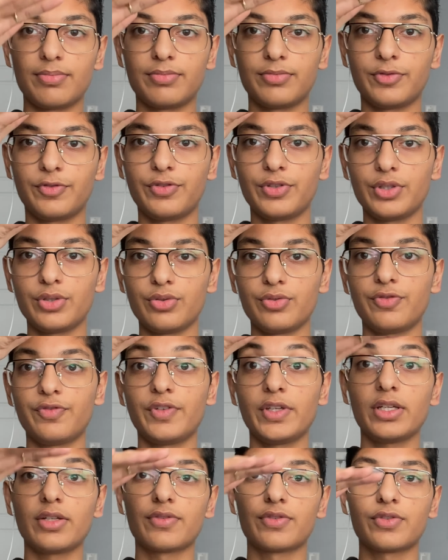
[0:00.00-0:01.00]
few
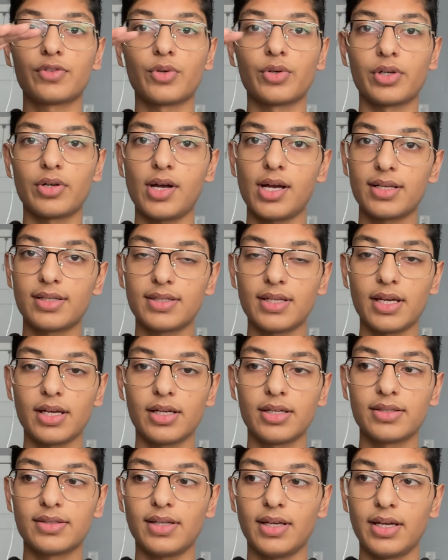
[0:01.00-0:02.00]
feet of soil, I'd
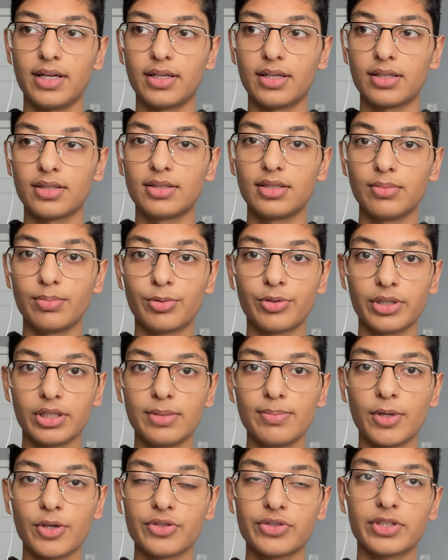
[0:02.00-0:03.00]
say, is like debris
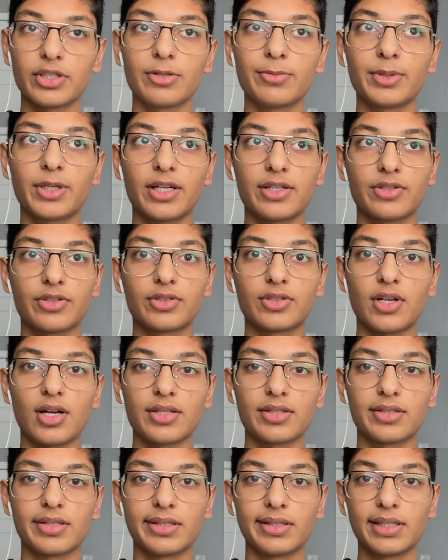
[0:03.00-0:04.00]
mostly because there's
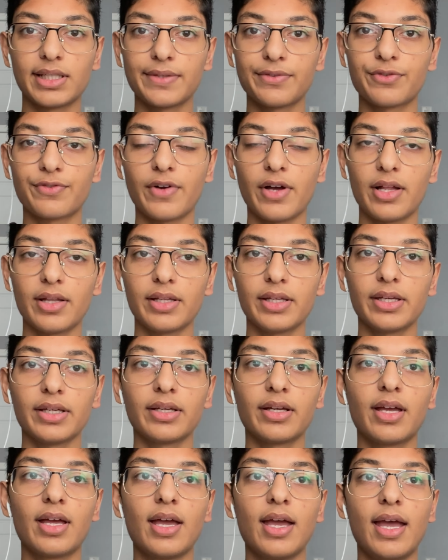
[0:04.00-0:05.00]
constantly leaves
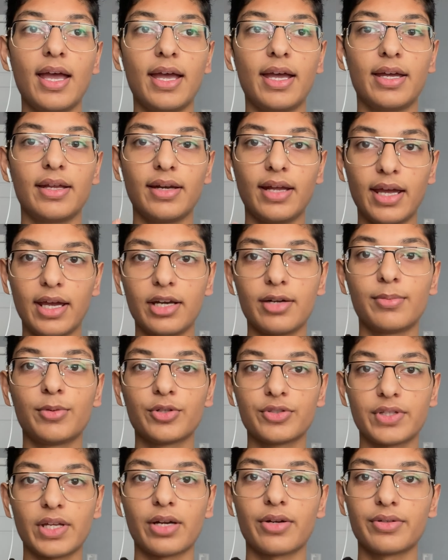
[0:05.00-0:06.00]
falling and
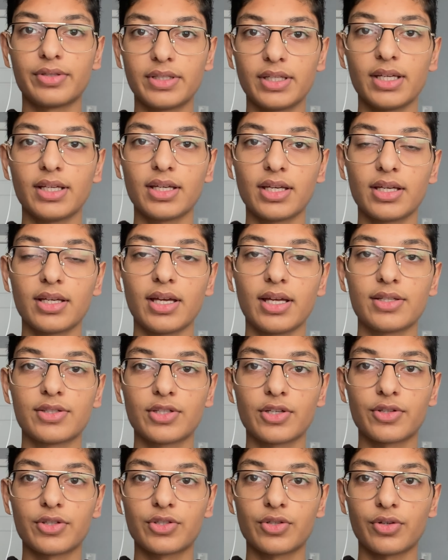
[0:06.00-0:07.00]
animals that are digging, and
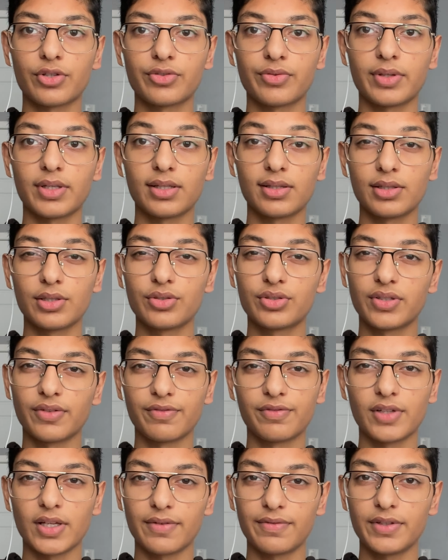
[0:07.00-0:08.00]
so the soil's really loose and
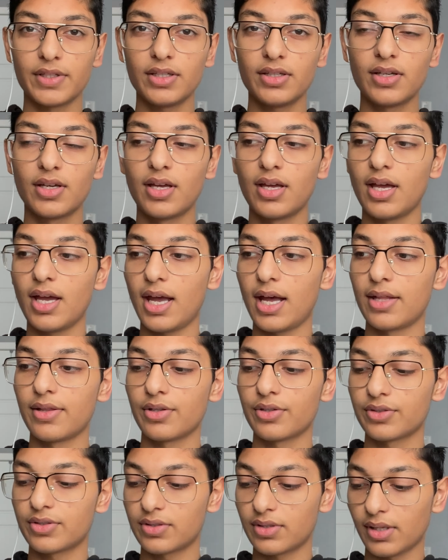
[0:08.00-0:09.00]
fluffy, and
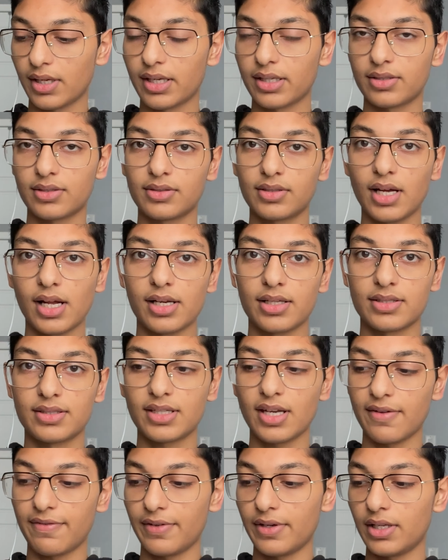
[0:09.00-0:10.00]
there's like kind of
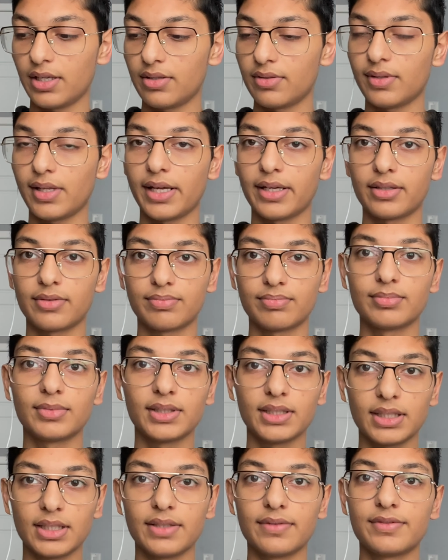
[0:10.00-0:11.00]
stuff in it, like
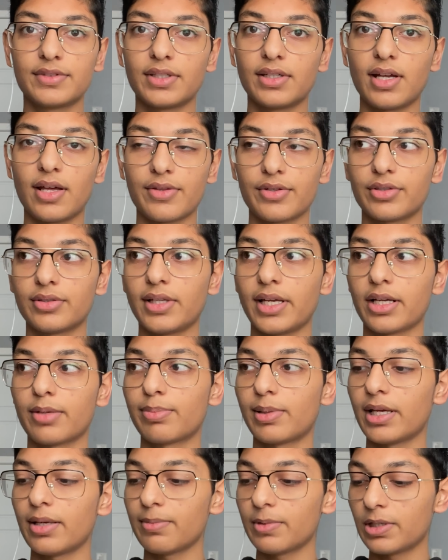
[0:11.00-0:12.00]
leaves and other like
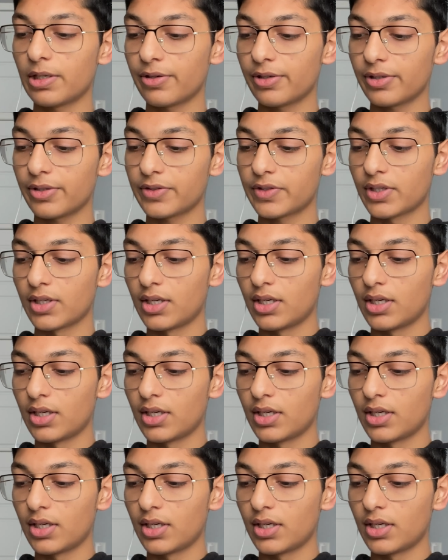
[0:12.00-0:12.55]
plant materials,